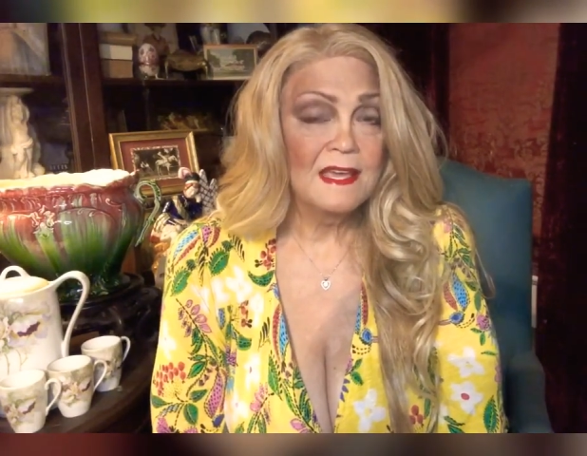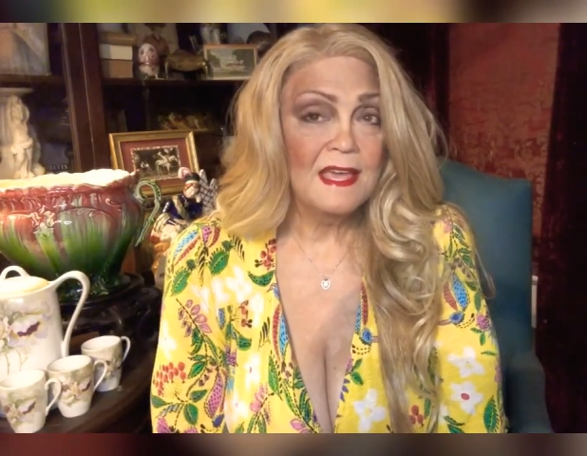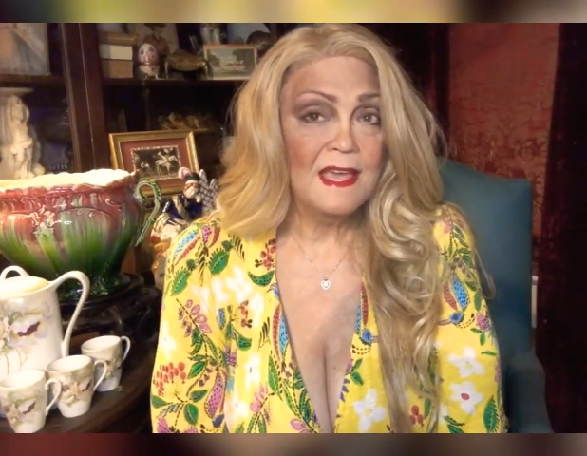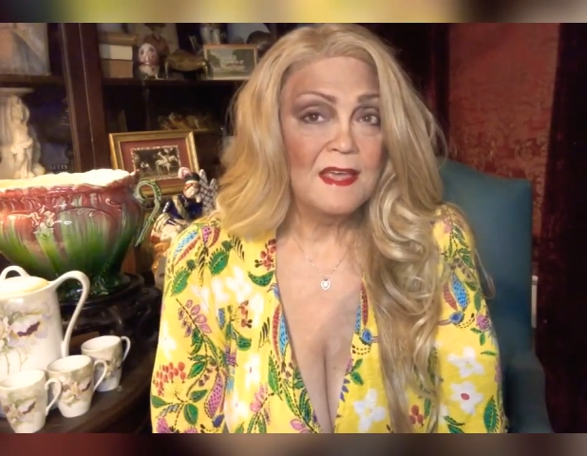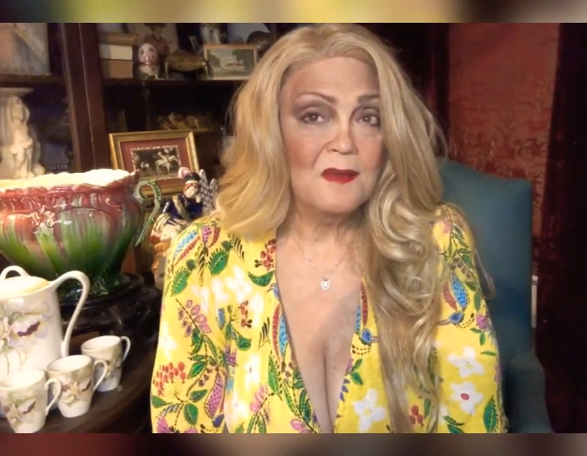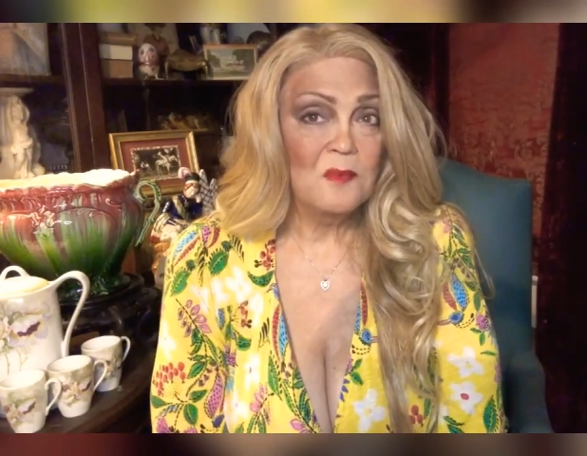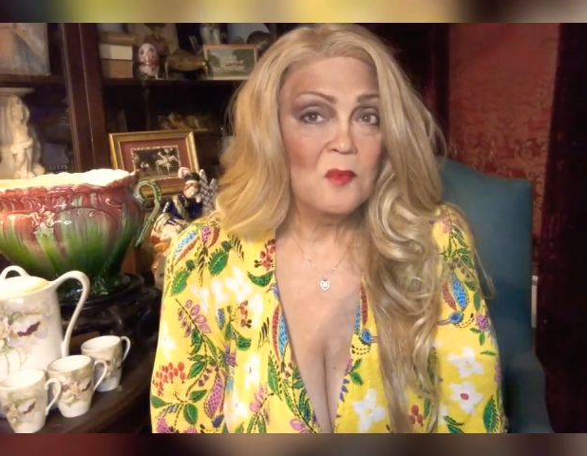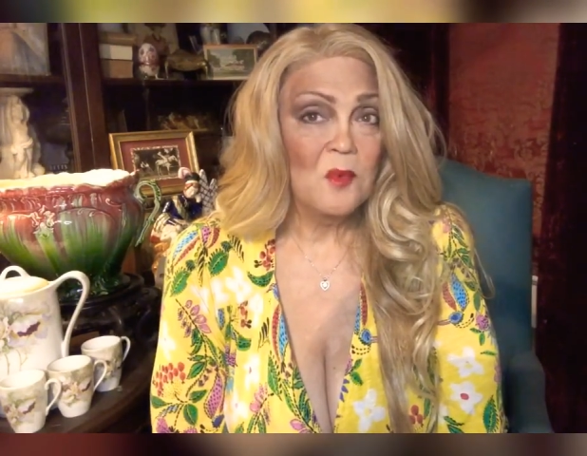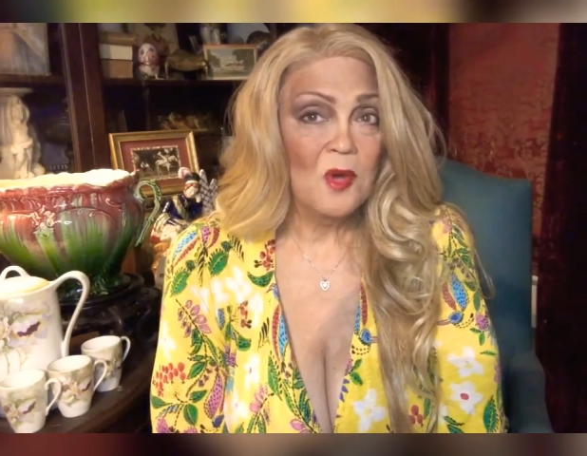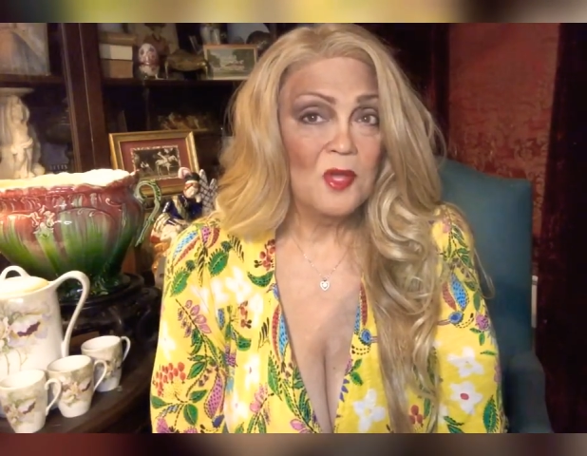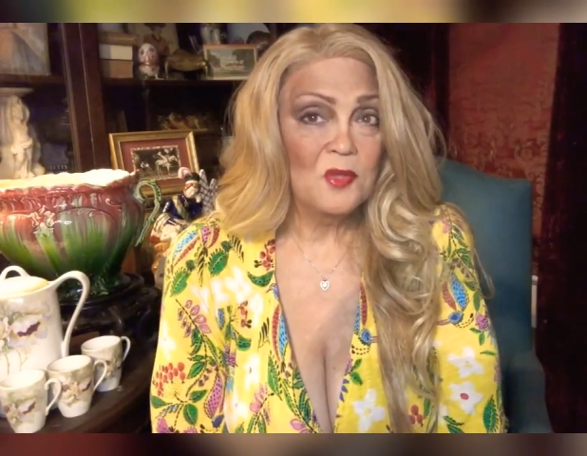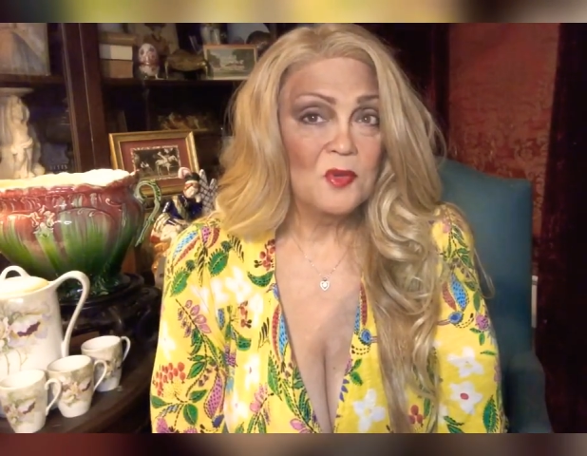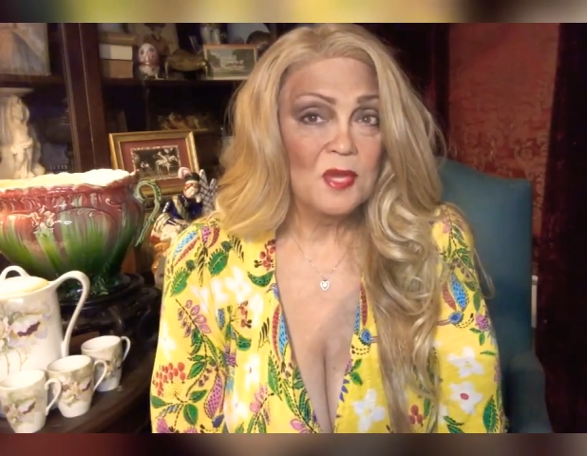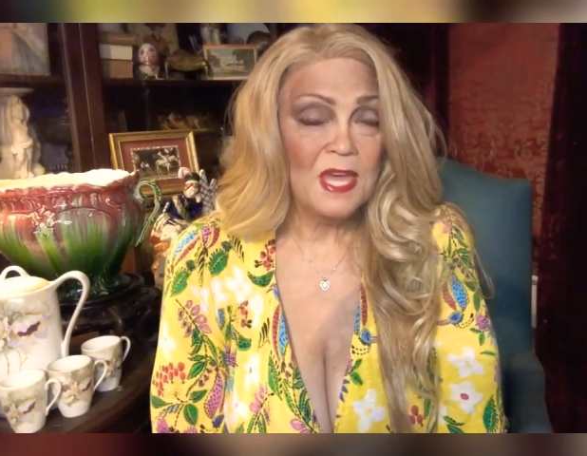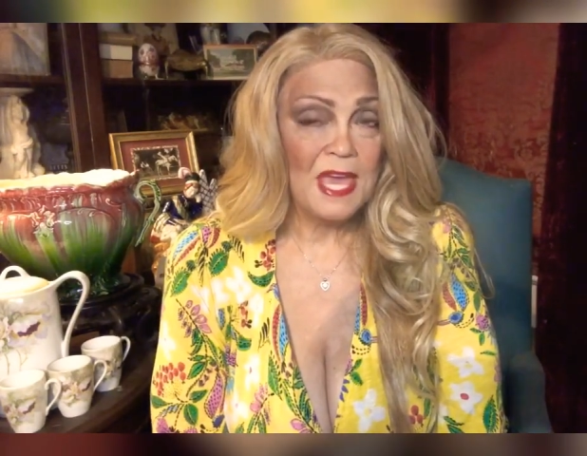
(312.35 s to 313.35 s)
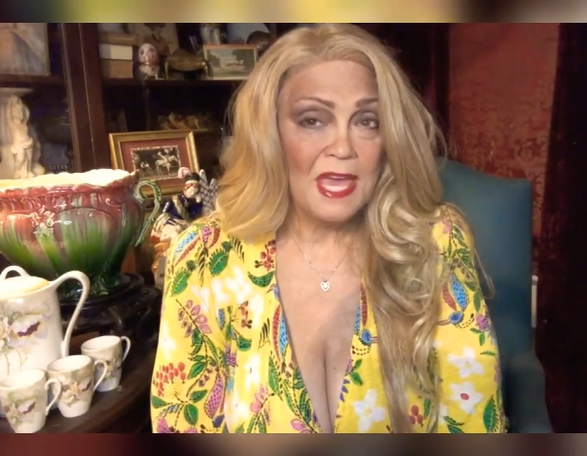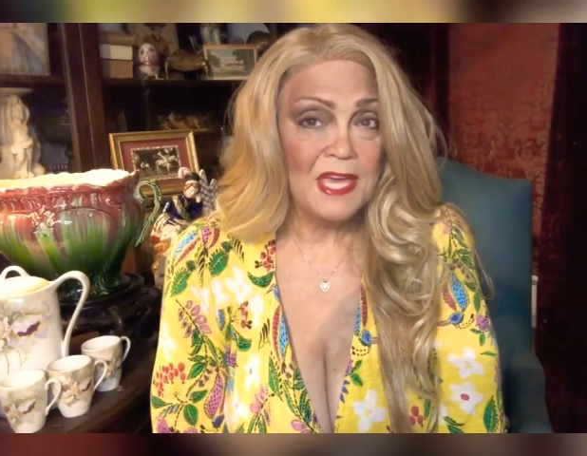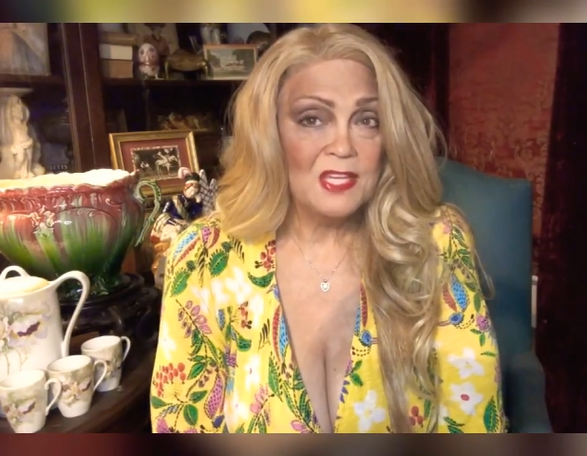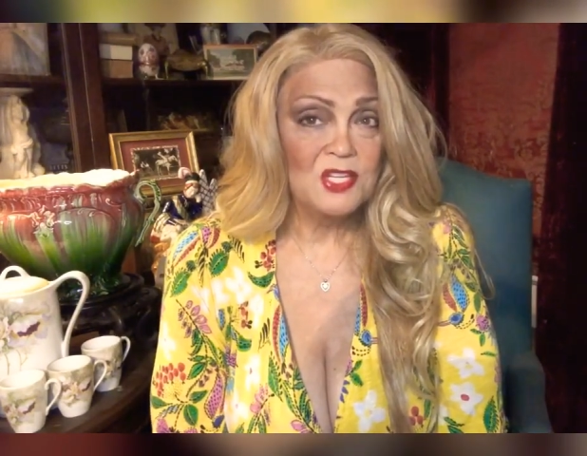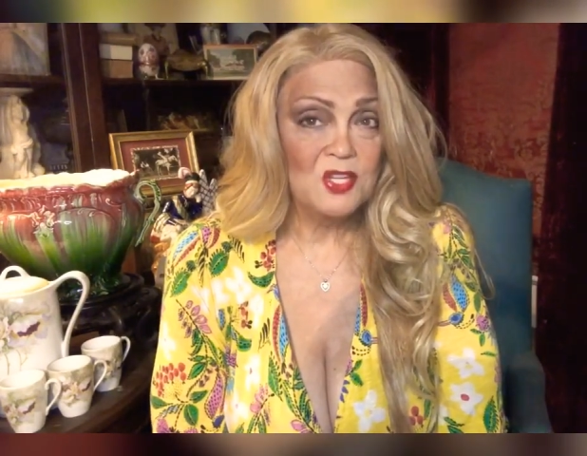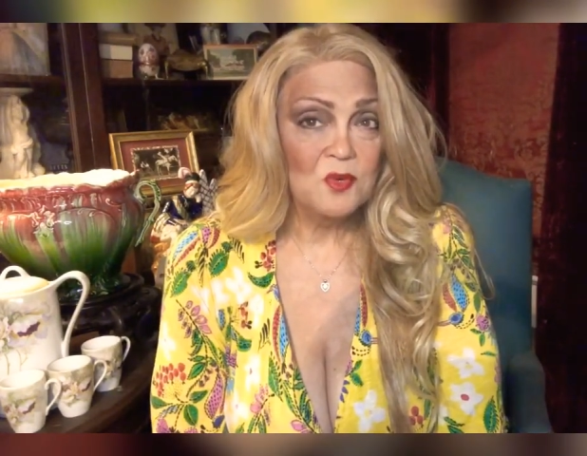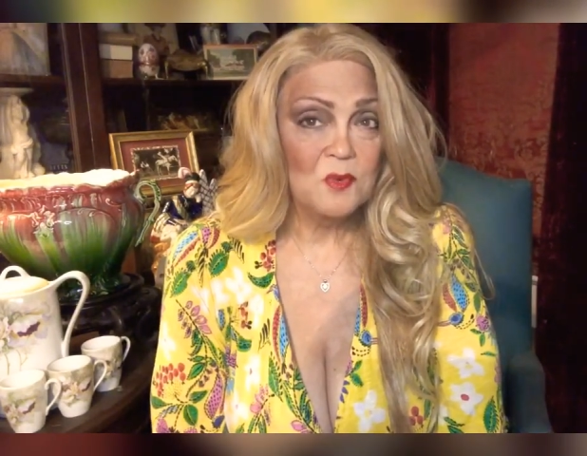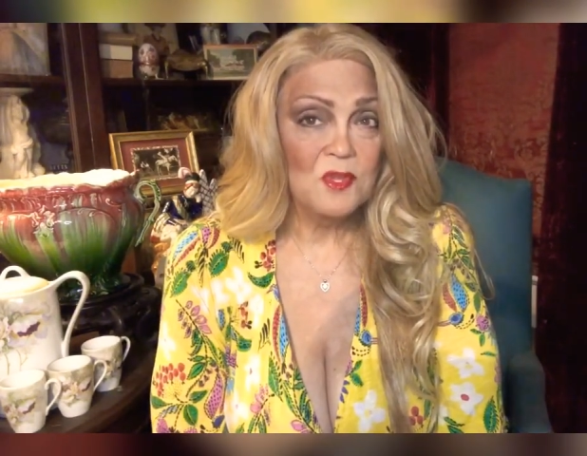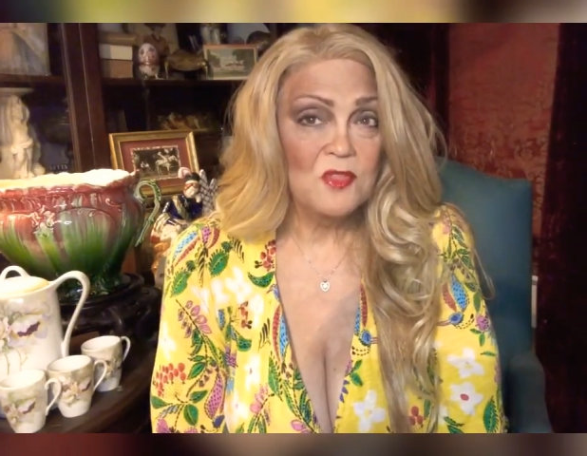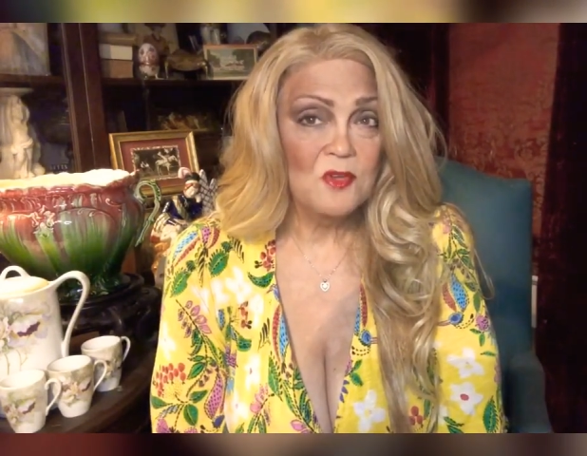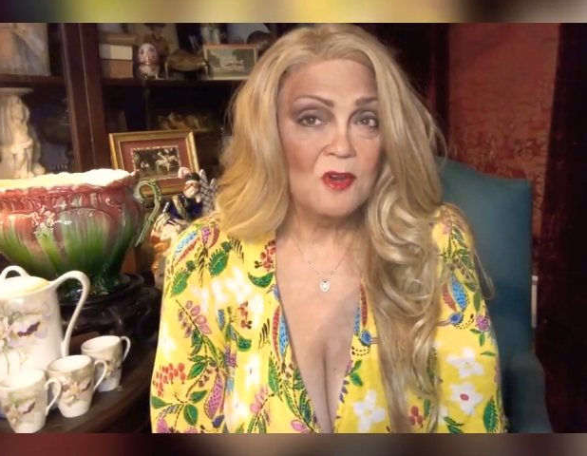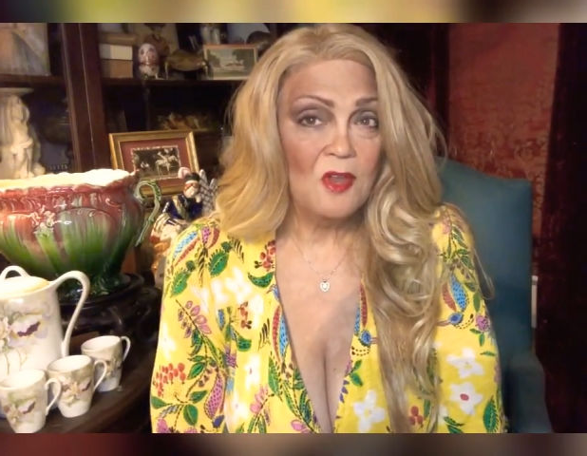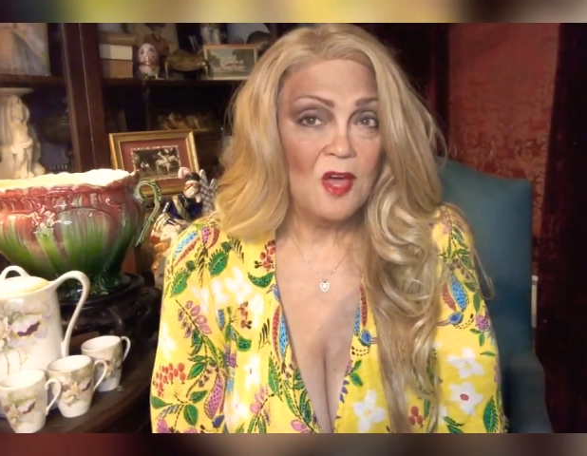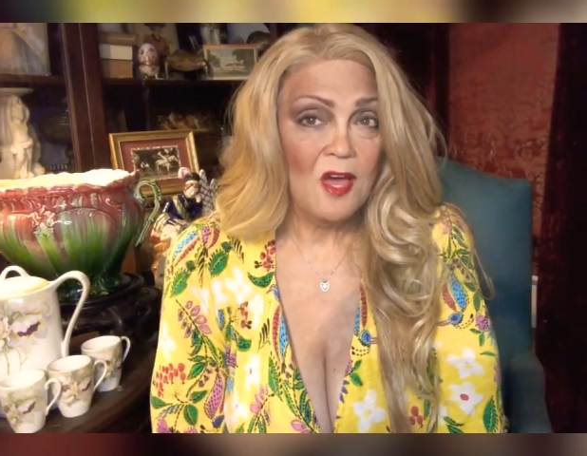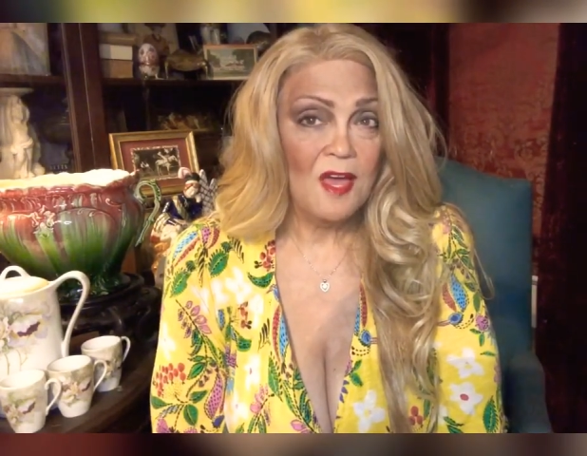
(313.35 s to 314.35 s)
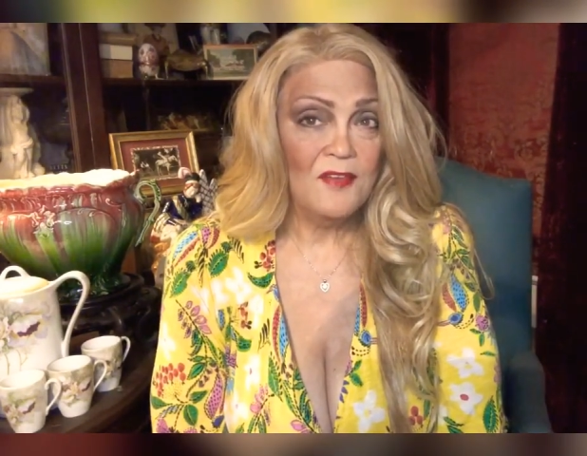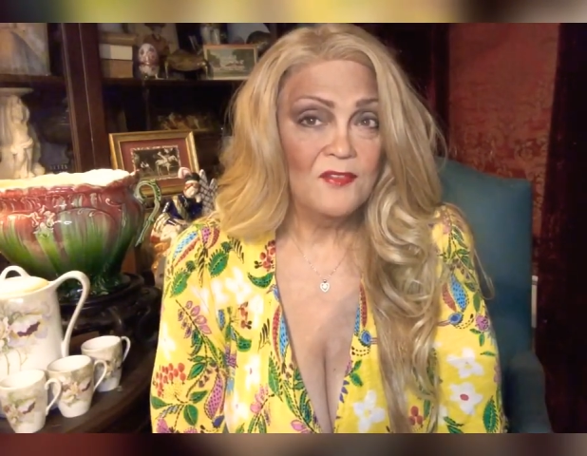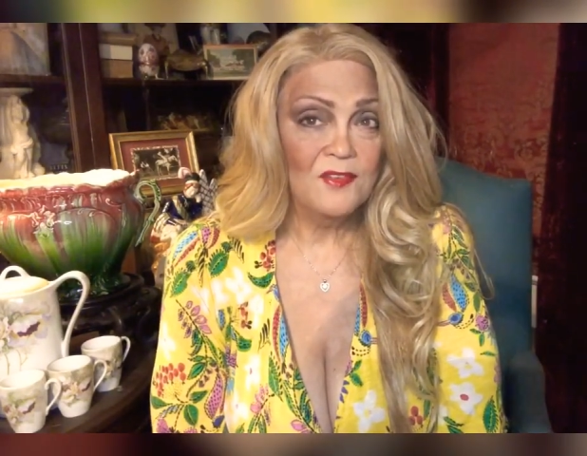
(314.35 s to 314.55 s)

and what you can't do with your life.